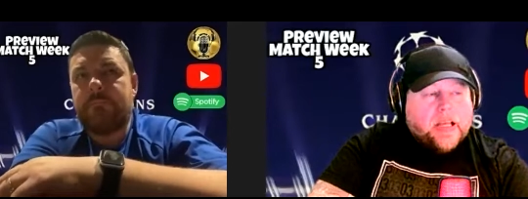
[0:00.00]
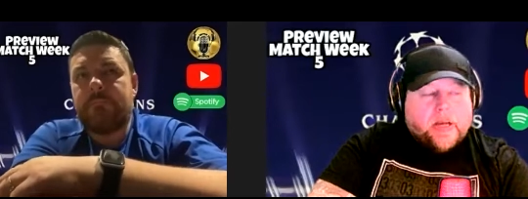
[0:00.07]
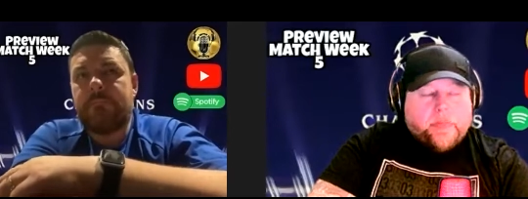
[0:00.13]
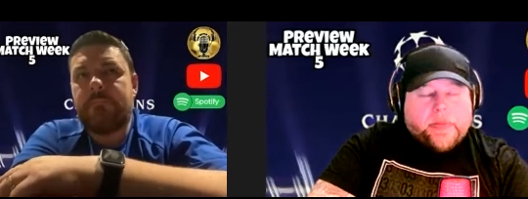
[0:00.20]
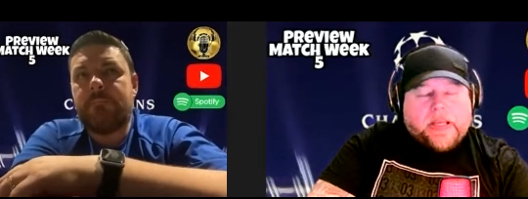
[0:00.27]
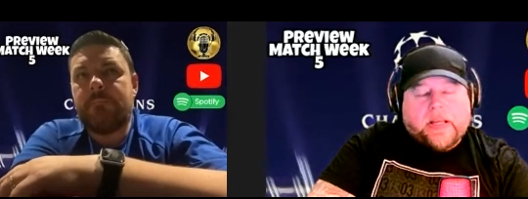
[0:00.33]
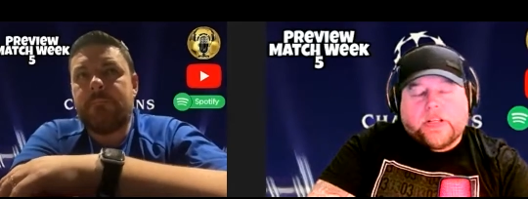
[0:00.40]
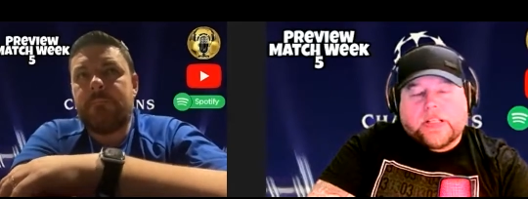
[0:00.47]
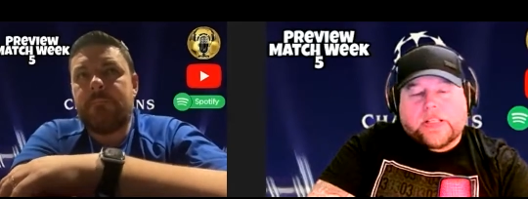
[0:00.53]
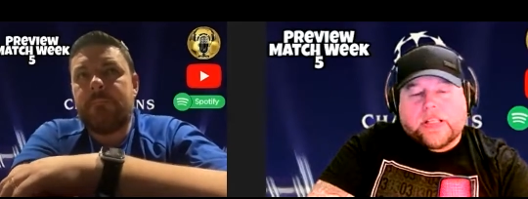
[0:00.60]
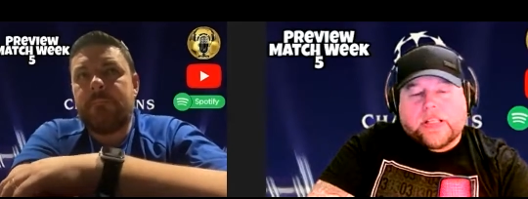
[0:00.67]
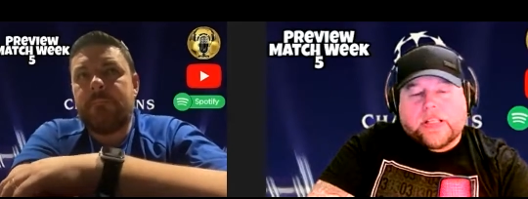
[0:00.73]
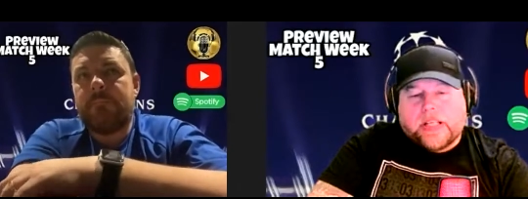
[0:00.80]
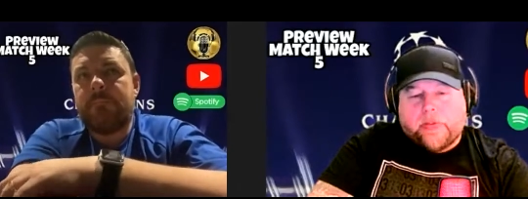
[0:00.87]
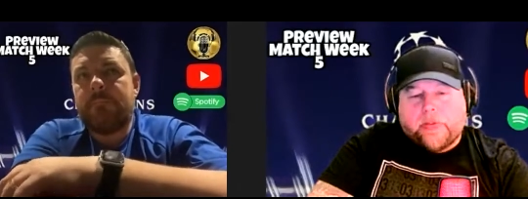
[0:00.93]
Speaker 1: be
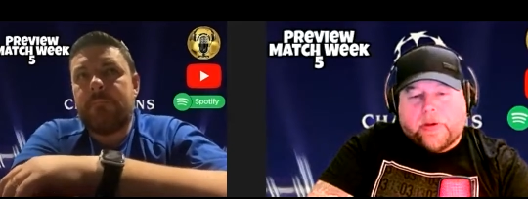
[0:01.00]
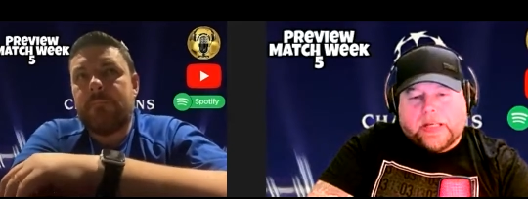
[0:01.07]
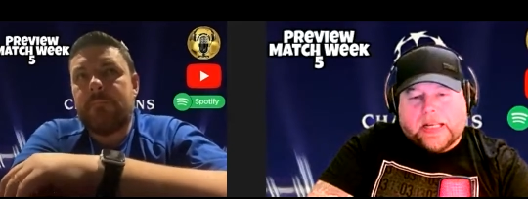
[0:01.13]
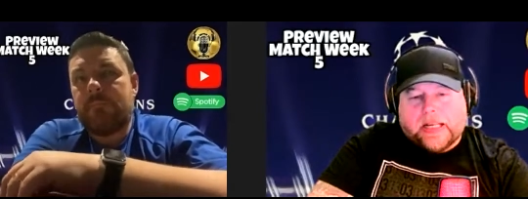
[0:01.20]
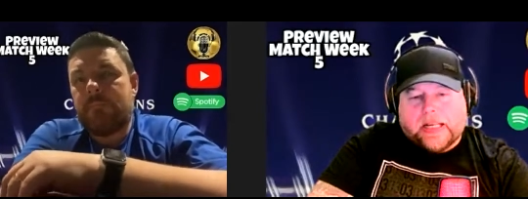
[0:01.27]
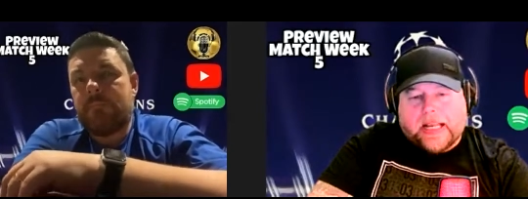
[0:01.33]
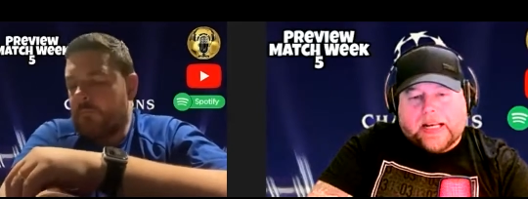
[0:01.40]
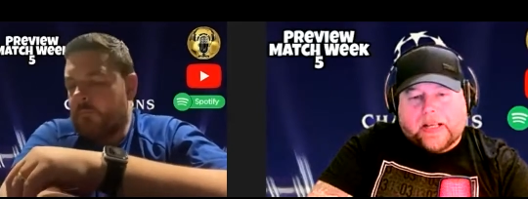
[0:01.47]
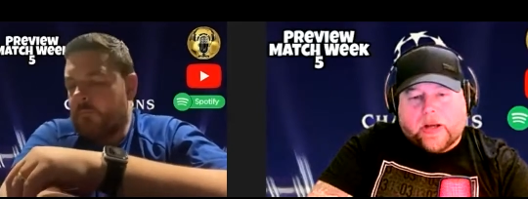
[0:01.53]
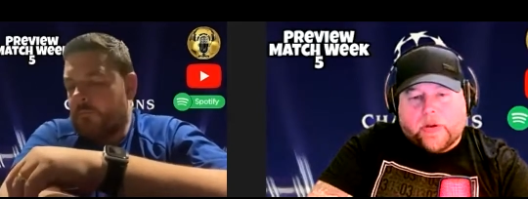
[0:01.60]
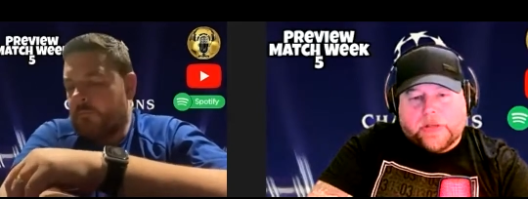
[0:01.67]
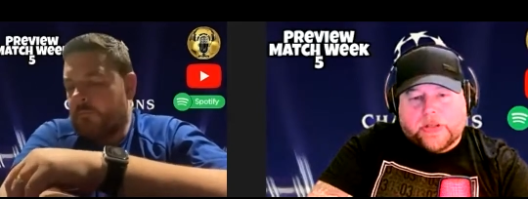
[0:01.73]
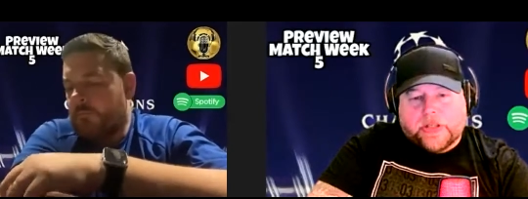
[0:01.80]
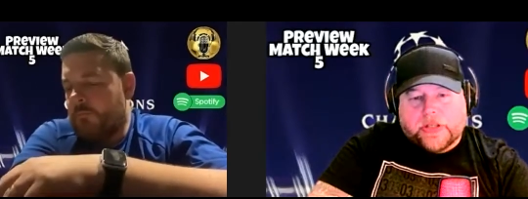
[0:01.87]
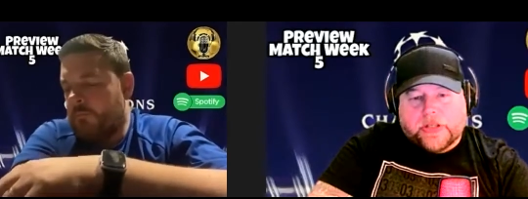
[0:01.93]
interesting to see what an
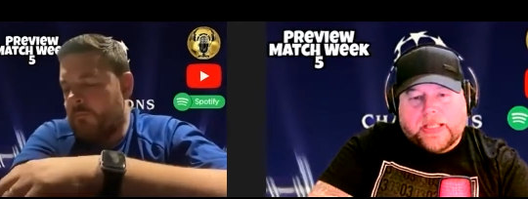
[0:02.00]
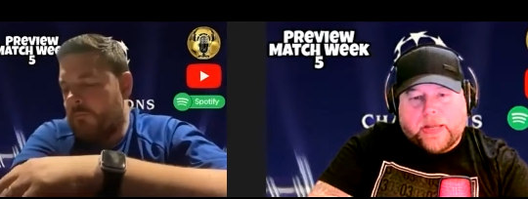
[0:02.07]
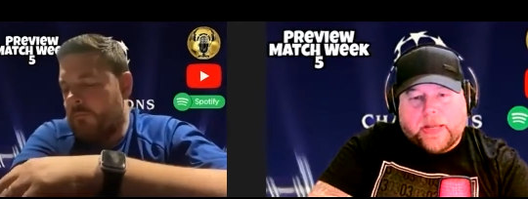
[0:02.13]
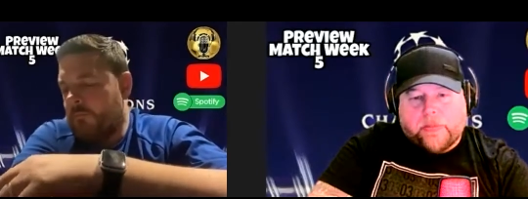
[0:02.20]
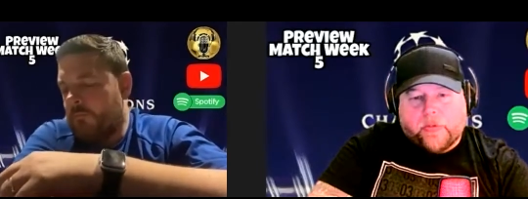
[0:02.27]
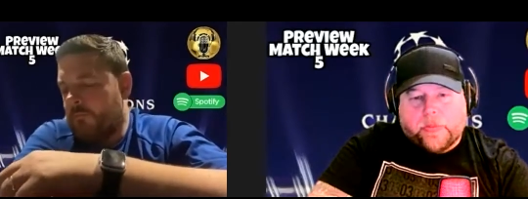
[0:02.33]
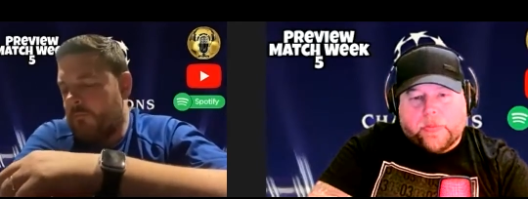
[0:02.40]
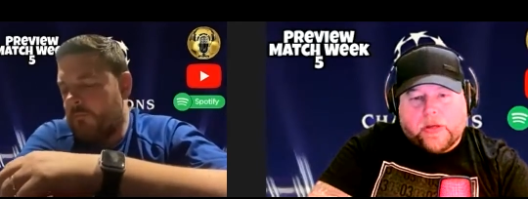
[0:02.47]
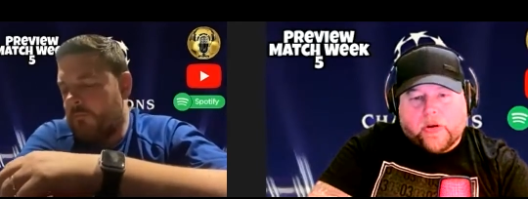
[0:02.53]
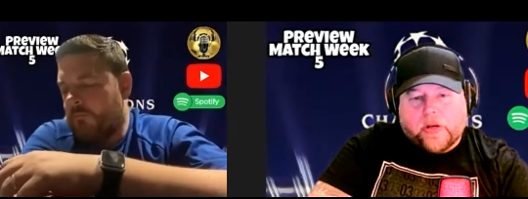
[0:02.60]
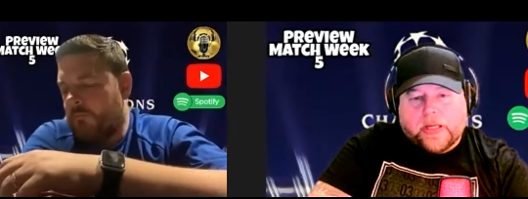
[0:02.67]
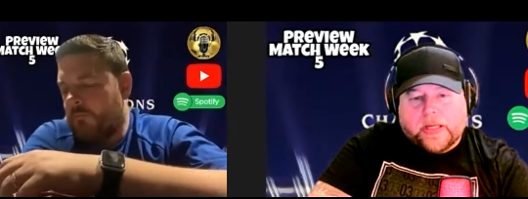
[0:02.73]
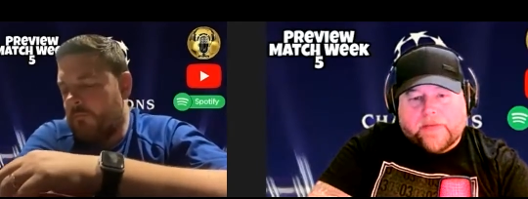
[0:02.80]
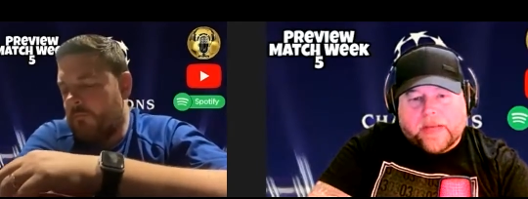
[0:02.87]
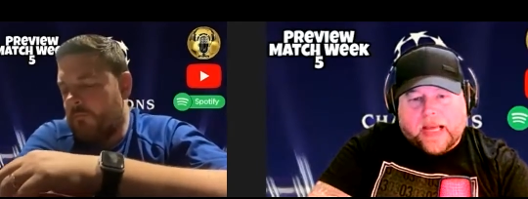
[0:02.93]
Atletico Madrid team would be
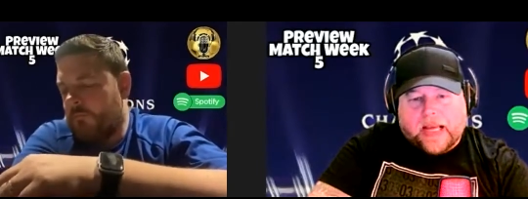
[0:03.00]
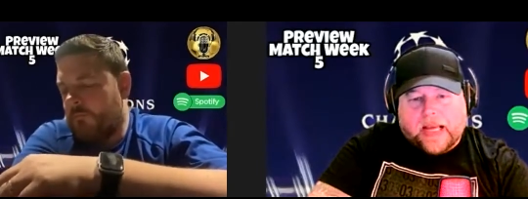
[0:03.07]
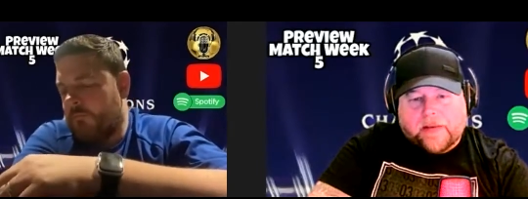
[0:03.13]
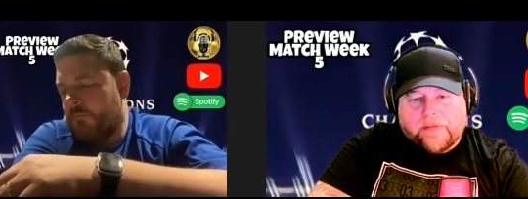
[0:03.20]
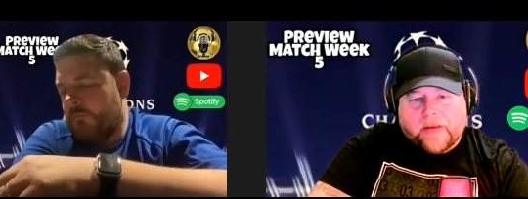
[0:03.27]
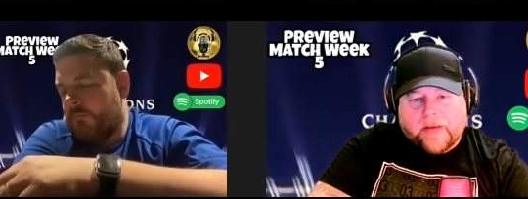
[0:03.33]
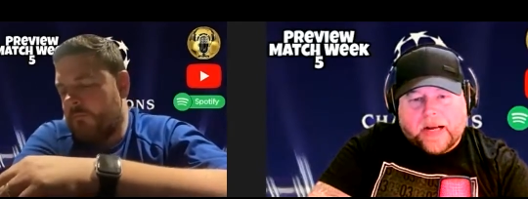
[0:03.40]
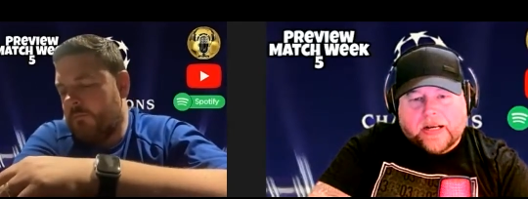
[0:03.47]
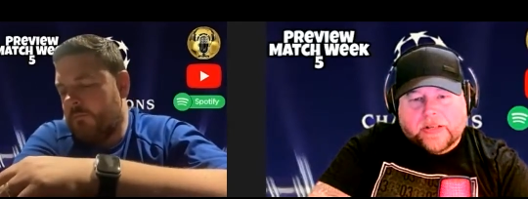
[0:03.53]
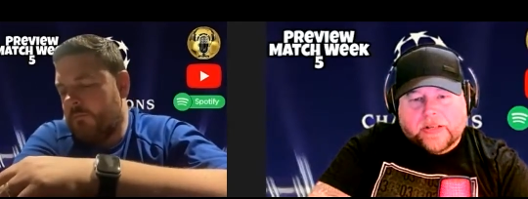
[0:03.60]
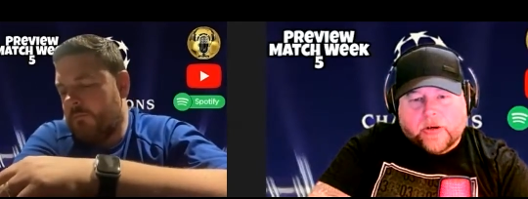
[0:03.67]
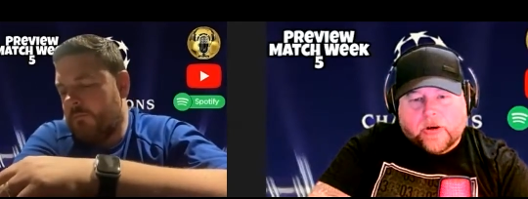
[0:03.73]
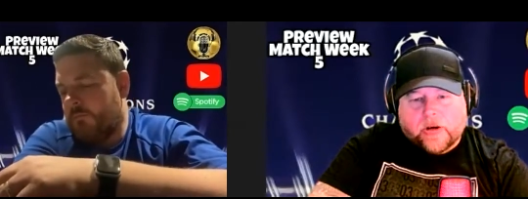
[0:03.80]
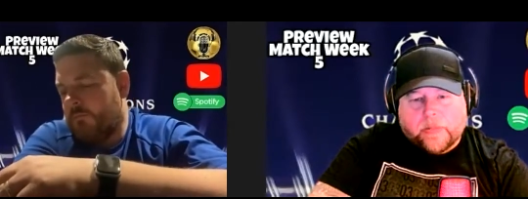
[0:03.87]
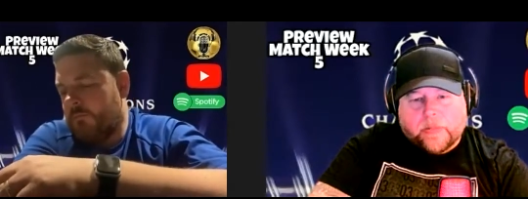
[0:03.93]
like if you had a flair
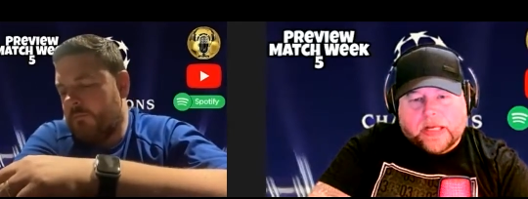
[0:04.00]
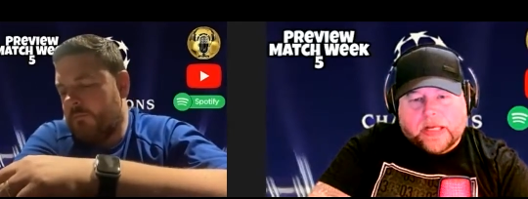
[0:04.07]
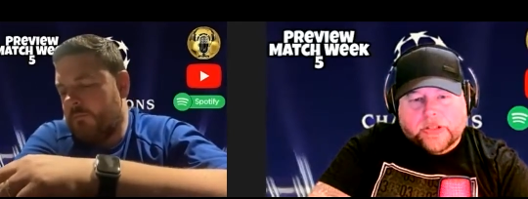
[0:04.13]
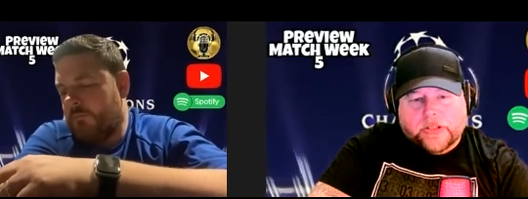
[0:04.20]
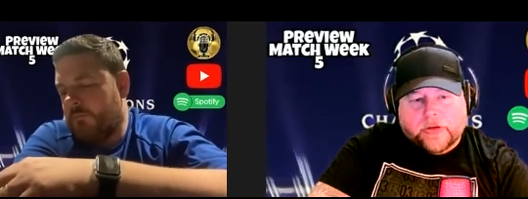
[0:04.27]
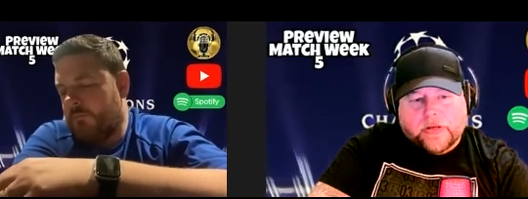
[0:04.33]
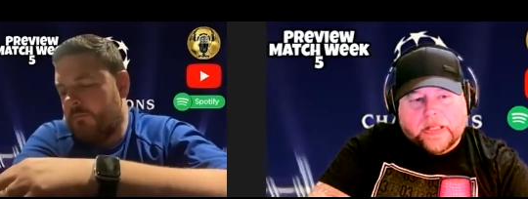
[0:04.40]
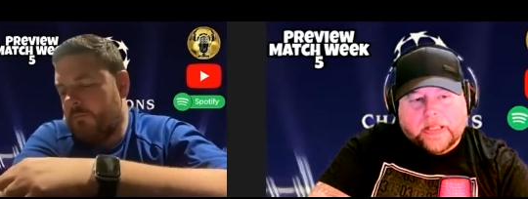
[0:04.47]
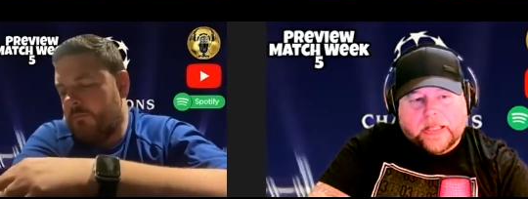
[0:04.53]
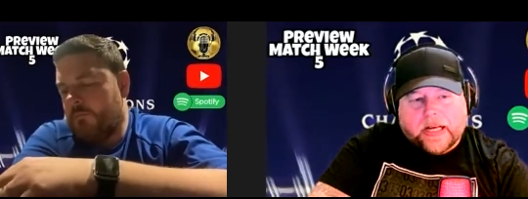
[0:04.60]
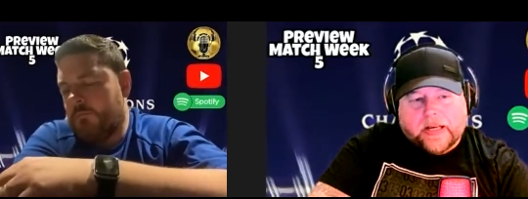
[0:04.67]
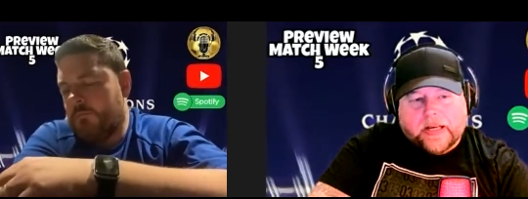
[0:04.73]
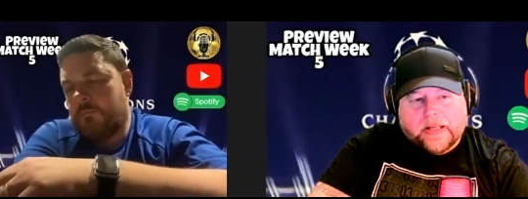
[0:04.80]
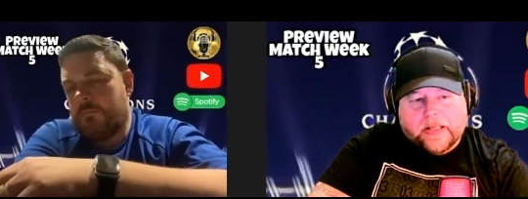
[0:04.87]
sort of manager in there.